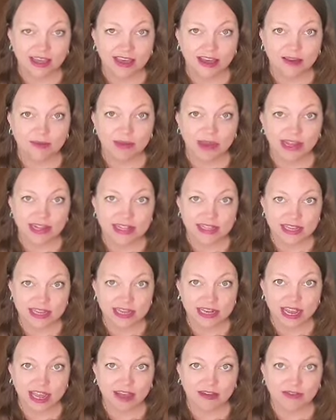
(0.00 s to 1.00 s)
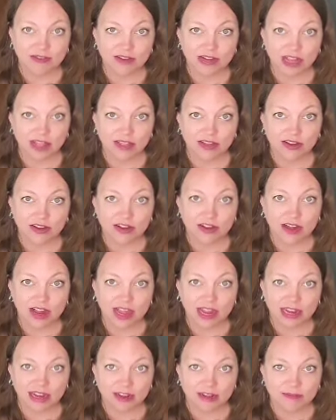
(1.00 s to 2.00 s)
Um, I did have another
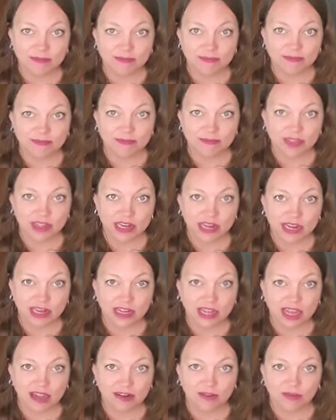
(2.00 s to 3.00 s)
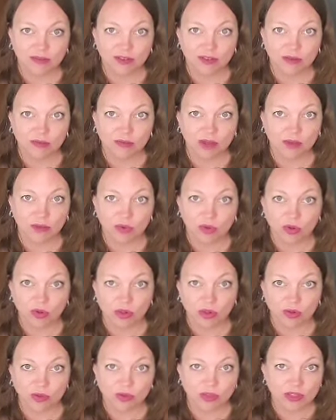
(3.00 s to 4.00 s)
item that I had gotten from a
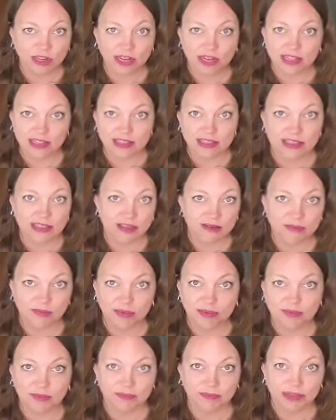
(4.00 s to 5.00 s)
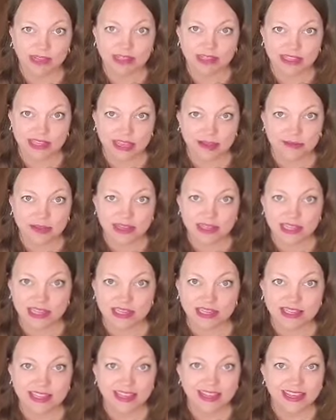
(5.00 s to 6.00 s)
Roku that ends up being the same as
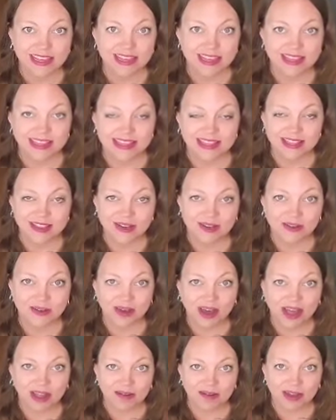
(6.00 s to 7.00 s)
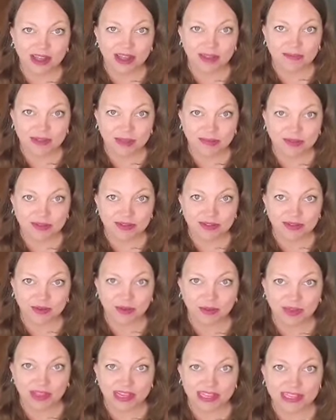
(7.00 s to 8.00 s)
this. So I, I'm able to
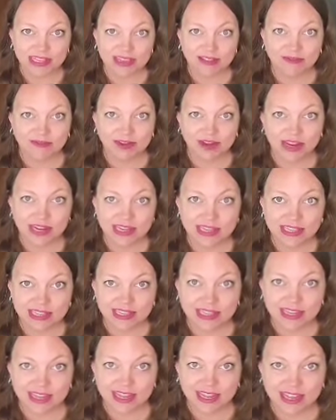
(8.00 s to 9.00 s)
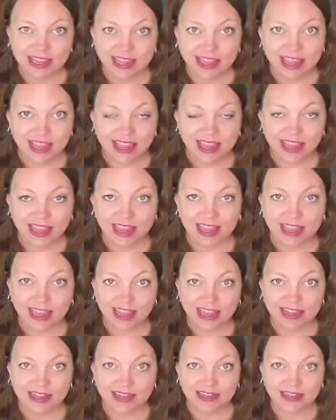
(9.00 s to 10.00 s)
replace it very easily.
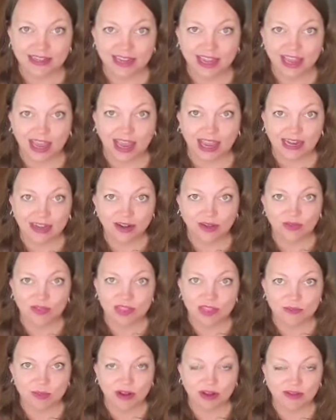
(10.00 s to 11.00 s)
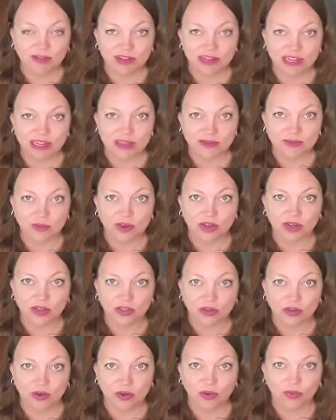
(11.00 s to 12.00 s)
And I know this part of it doesn't work.
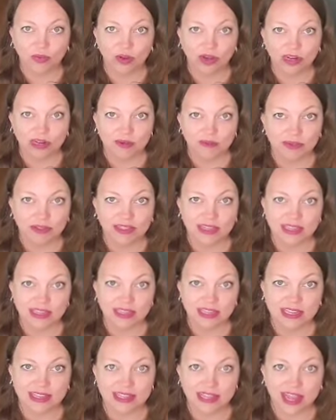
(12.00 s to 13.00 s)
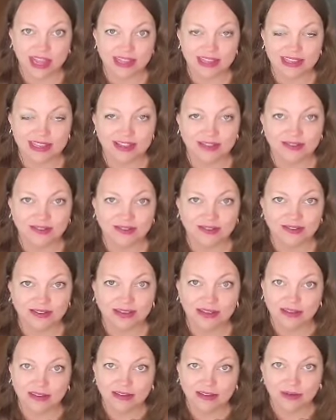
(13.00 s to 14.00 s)
The cord worked, but this does not. So
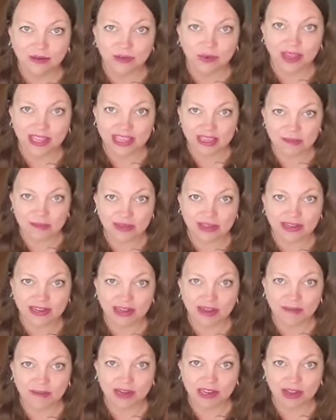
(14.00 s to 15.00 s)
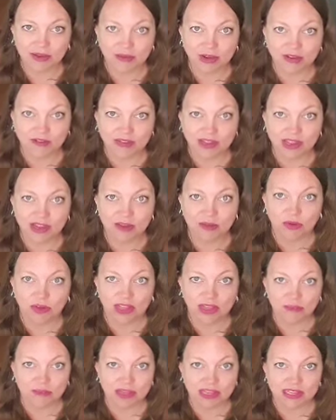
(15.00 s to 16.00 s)
why keep it? I'm gonna get rid of it. It won't
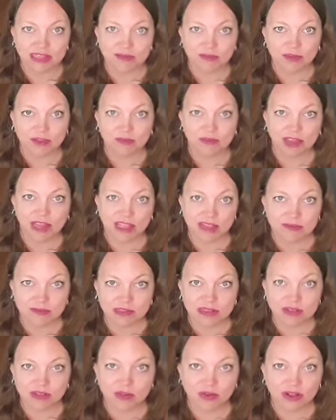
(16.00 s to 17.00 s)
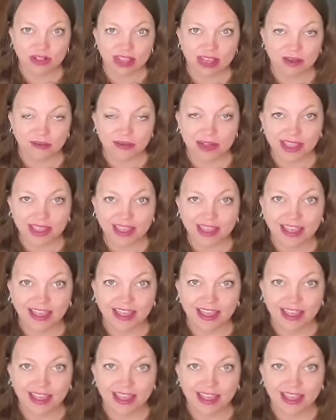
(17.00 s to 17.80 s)
get mixed up with my husband's cord that way.